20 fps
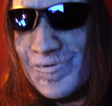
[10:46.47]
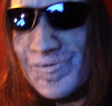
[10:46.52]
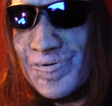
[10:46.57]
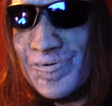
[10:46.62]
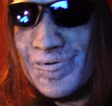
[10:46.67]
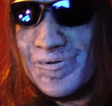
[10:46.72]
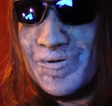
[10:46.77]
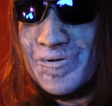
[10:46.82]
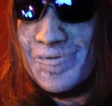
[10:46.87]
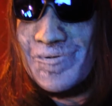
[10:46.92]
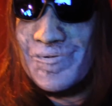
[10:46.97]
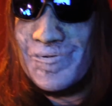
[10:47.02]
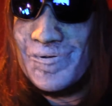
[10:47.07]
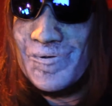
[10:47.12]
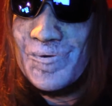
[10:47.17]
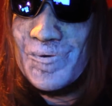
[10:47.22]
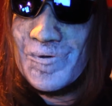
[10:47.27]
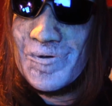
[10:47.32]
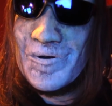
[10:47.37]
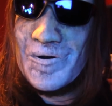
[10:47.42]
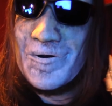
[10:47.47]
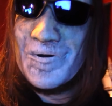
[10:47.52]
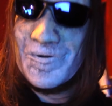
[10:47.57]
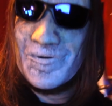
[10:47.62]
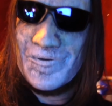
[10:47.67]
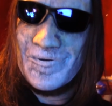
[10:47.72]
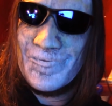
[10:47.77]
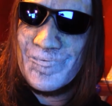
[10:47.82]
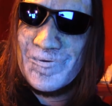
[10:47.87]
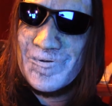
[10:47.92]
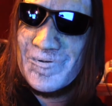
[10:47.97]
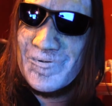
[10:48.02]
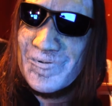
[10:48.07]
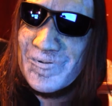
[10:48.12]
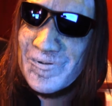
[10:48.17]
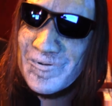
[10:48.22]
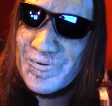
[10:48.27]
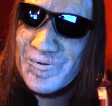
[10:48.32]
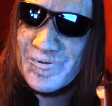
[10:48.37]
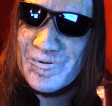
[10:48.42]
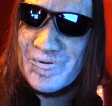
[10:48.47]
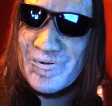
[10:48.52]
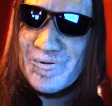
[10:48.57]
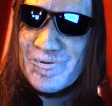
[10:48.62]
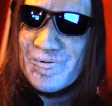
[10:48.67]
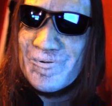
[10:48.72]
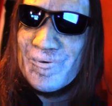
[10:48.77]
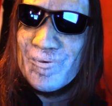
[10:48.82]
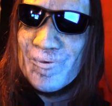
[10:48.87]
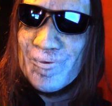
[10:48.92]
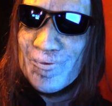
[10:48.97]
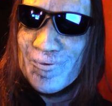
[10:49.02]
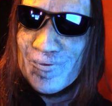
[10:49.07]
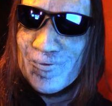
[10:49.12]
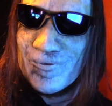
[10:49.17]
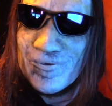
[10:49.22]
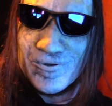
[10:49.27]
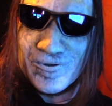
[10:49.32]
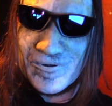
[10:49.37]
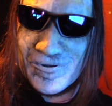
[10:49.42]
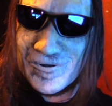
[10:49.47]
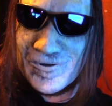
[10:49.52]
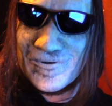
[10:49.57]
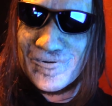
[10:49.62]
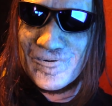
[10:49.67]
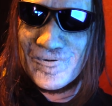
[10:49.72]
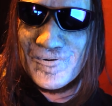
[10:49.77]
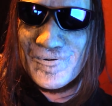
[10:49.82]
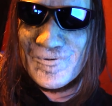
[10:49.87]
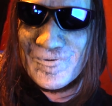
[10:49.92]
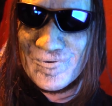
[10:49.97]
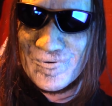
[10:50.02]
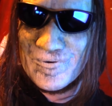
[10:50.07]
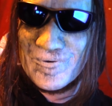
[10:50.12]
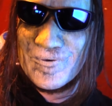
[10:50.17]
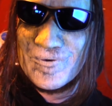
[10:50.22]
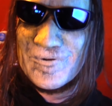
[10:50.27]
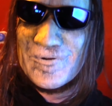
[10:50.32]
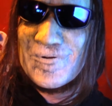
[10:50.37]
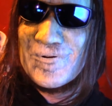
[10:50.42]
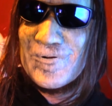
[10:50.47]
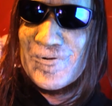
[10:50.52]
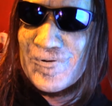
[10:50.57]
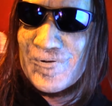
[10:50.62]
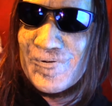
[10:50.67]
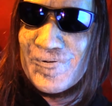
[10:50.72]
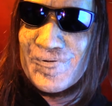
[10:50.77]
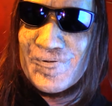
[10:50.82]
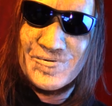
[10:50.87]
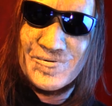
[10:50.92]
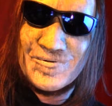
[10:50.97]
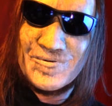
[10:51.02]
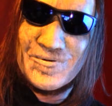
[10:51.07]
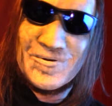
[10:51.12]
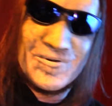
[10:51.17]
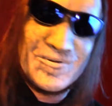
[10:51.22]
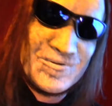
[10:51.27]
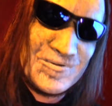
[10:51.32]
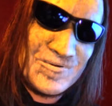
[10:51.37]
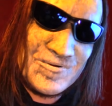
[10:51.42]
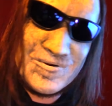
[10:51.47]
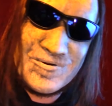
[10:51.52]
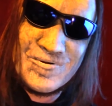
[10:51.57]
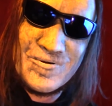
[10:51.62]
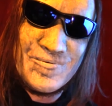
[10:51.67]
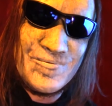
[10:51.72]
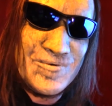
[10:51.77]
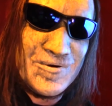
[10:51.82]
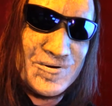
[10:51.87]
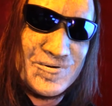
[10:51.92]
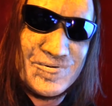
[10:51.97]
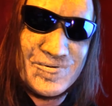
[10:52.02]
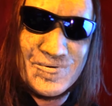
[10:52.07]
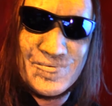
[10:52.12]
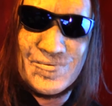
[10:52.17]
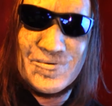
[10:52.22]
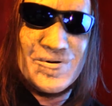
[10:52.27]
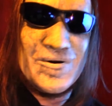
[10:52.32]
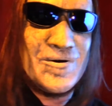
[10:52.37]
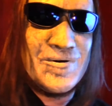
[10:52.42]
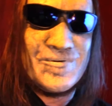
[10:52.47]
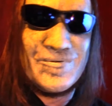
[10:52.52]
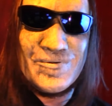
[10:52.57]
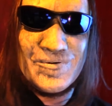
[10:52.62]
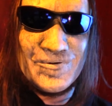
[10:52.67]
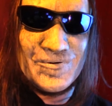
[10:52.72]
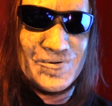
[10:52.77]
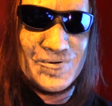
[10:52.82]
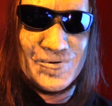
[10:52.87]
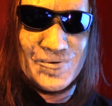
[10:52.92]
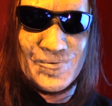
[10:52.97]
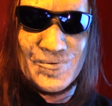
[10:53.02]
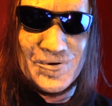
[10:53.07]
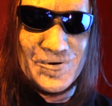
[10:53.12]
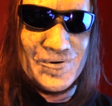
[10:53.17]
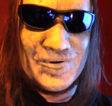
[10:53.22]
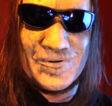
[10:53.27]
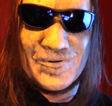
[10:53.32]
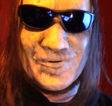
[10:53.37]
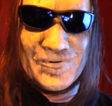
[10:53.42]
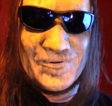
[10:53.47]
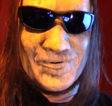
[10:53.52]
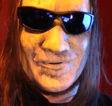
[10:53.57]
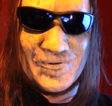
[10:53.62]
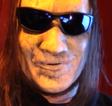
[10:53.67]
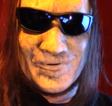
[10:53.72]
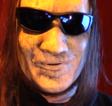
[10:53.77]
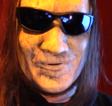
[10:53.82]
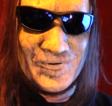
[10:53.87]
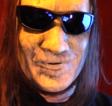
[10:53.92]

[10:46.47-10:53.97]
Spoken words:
Don't get too caught up in living that you forget to truly live. The only thing that makes up life is experiences.